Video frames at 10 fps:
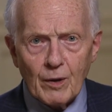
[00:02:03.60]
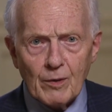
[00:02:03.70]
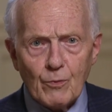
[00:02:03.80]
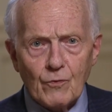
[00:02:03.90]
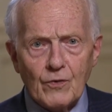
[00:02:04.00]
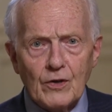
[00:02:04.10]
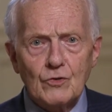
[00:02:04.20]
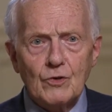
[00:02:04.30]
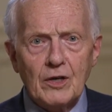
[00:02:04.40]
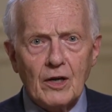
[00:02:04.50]
by
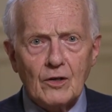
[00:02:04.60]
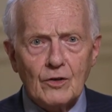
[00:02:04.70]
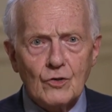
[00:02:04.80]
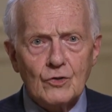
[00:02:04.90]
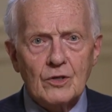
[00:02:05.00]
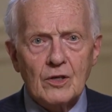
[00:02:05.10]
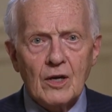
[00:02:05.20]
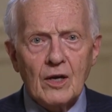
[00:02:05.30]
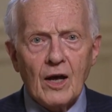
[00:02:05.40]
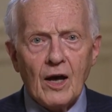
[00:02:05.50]
Professor Kaldisch,
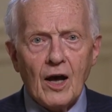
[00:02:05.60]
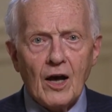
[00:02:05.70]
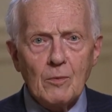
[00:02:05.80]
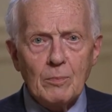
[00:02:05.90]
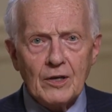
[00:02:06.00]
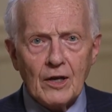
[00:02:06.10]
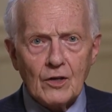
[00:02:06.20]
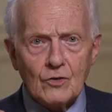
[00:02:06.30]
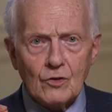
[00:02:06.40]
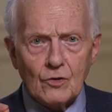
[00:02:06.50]
I
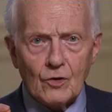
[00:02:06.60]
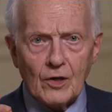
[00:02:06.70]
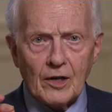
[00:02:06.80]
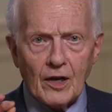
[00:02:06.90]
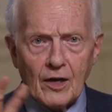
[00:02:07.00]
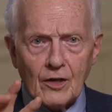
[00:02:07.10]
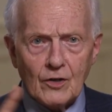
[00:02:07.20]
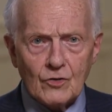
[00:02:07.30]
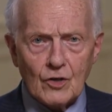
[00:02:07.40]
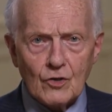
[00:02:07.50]
began to look at
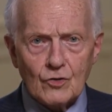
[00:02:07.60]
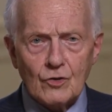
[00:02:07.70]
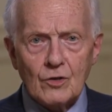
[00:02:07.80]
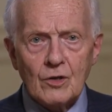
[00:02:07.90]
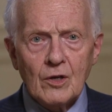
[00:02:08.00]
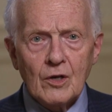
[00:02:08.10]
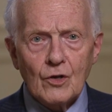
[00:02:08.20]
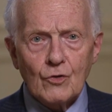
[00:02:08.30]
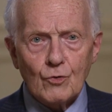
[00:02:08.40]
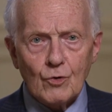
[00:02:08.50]
ionization
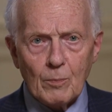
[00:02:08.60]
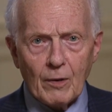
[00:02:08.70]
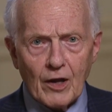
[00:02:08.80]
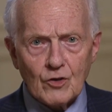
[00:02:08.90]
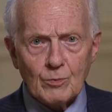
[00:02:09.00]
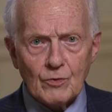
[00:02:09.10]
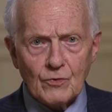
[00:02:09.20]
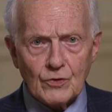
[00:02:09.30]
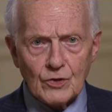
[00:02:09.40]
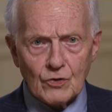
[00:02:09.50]
through a plasma
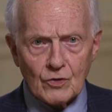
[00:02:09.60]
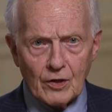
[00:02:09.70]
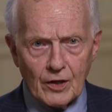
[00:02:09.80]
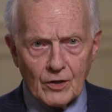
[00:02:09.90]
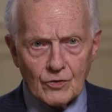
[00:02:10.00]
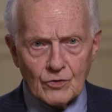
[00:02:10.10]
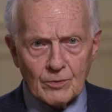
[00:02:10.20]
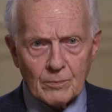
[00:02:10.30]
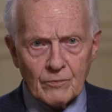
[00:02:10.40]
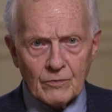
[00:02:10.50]
physics
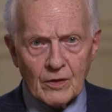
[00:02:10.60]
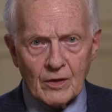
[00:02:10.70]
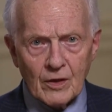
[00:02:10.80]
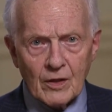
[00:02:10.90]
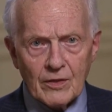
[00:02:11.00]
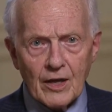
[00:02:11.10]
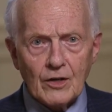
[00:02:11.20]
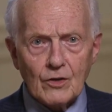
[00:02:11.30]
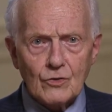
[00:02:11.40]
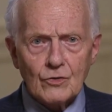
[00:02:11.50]
lens.
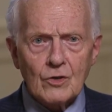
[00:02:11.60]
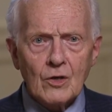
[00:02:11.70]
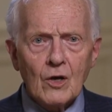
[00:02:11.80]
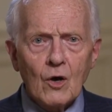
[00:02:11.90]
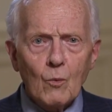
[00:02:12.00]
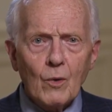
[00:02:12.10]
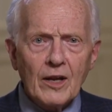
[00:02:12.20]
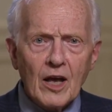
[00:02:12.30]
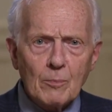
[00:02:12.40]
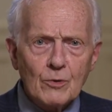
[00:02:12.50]
That is,
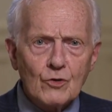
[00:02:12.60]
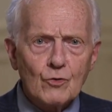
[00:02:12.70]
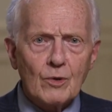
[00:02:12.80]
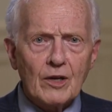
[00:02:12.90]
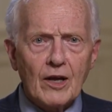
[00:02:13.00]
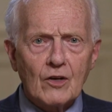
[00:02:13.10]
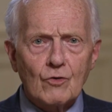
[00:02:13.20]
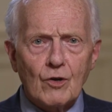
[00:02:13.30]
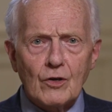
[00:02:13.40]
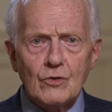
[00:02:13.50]
what happened to
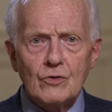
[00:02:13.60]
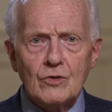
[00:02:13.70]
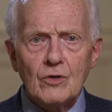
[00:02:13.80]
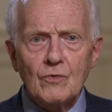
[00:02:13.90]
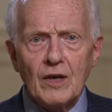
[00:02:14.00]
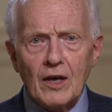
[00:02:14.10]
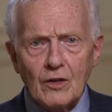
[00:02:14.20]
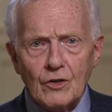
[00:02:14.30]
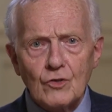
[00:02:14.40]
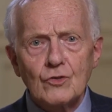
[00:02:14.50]
electrons if
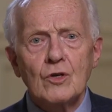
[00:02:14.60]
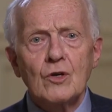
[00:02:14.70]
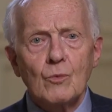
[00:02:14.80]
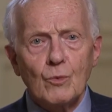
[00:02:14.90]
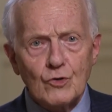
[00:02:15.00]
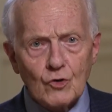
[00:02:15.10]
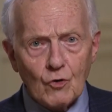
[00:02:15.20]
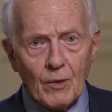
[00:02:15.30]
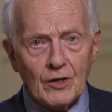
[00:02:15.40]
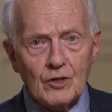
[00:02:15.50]
Kaldisch was
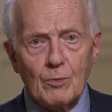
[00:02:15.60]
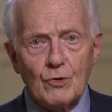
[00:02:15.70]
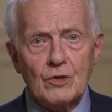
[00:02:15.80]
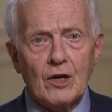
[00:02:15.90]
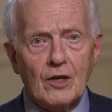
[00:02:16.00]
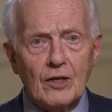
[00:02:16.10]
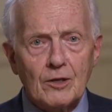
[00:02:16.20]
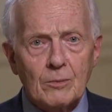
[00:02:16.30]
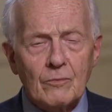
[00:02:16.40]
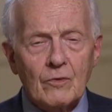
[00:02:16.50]
correct about tunneling?